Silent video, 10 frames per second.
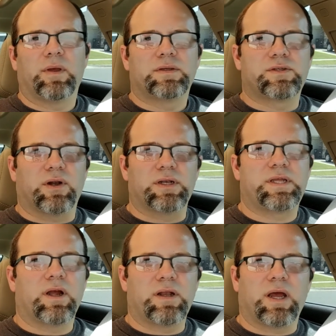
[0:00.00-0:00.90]
Started
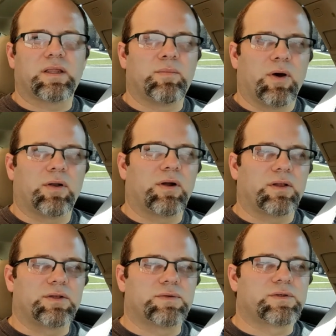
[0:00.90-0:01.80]
tearing down the motor. I'll
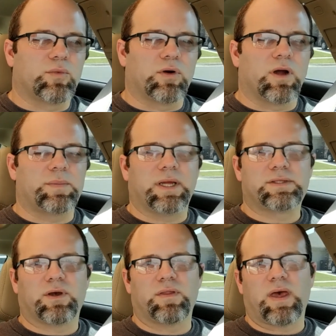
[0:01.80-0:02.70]
do some more
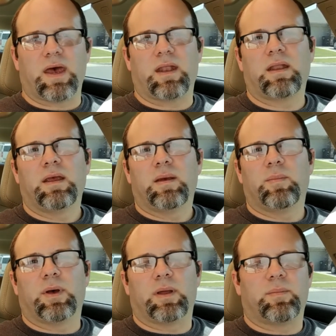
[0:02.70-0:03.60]
updates on that.
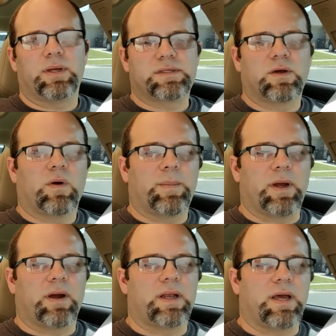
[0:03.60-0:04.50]
But basically where I'm at
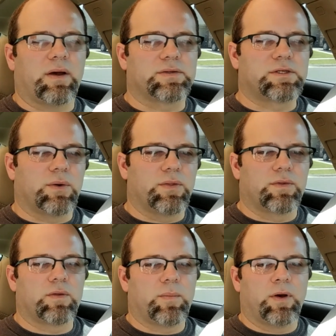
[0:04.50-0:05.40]
right now is going
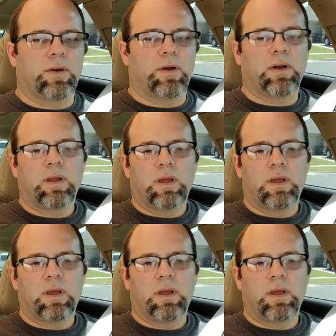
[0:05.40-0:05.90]
through the motor,